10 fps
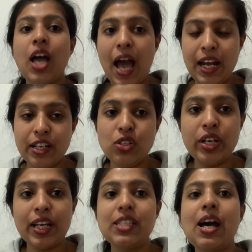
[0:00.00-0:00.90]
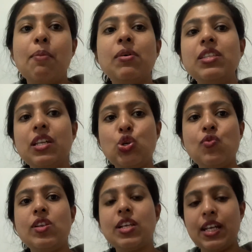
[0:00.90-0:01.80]
I'll tell you an example, then you
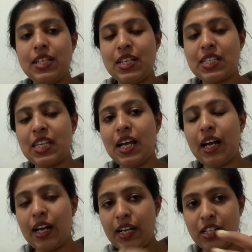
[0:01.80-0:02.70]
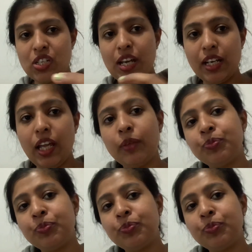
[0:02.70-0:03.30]
will get easy understanding.